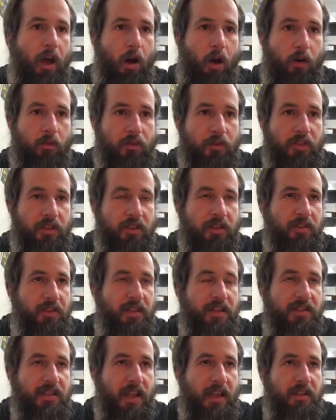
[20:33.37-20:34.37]
over
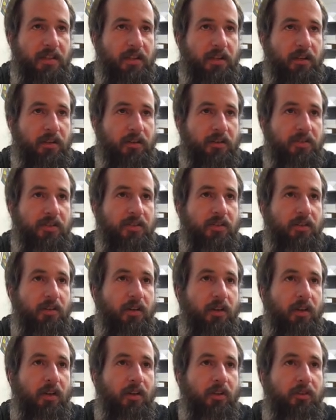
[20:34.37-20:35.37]
these 8 years,
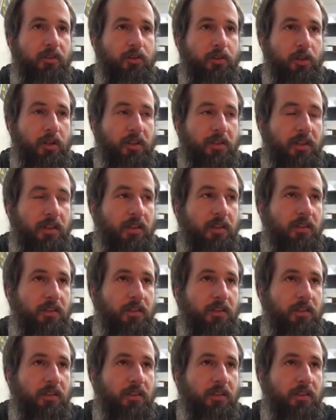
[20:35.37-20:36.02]
you look at